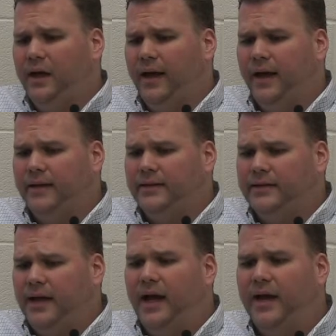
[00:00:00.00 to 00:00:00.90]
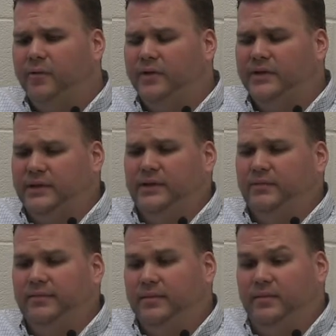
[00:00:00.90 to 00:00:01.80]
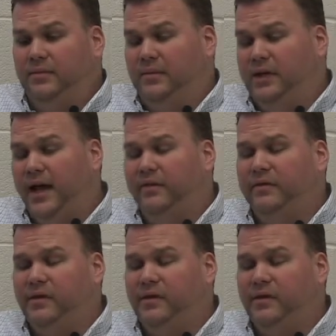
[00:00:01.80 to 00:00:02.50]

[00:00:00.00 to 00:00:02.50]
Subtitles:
And I was left